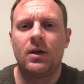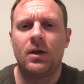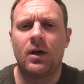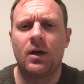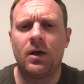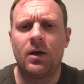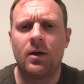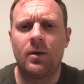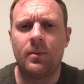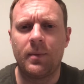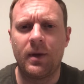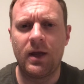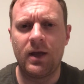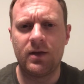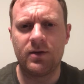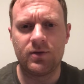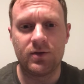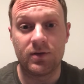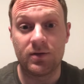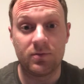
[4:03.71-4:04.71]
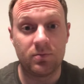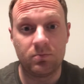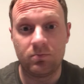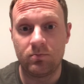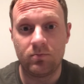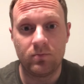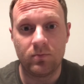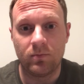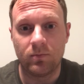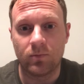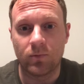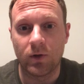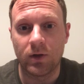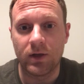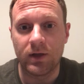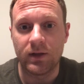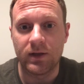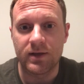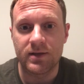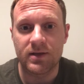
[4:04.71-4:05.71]
and just
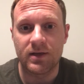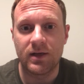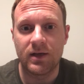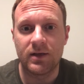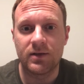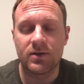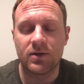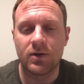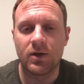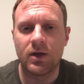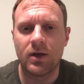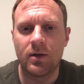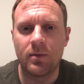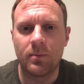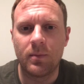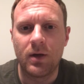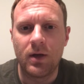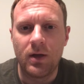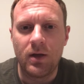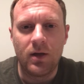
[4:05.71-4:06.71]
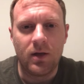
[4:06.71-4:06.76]
really listening to him,